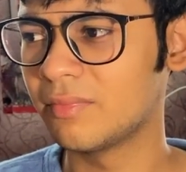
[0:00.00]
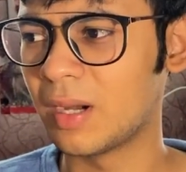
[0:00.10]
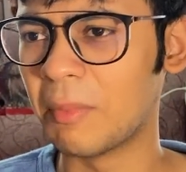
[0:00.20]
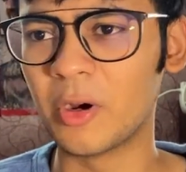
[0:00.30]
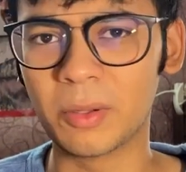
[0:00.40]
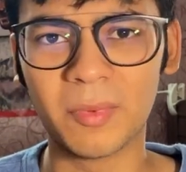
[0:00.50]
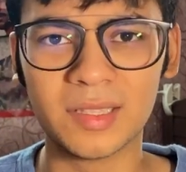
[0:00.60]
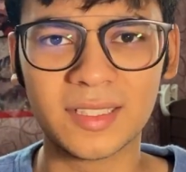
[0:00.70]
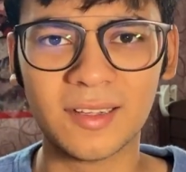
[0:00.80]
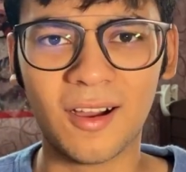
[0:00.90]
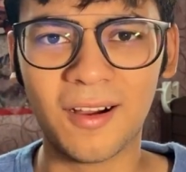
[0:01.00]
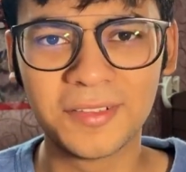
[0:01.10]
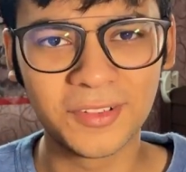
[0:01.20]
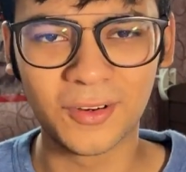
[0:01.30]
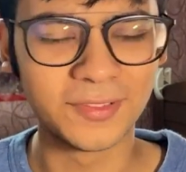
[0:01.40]
about a month and a
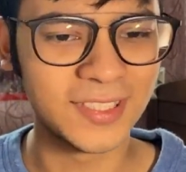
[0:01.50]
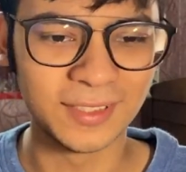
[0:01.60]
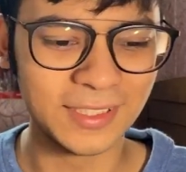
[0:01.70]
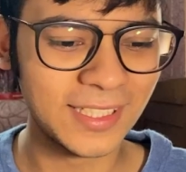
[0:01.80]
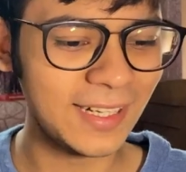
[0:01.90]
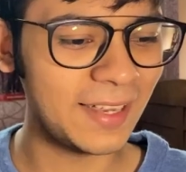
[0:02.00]
half of searching,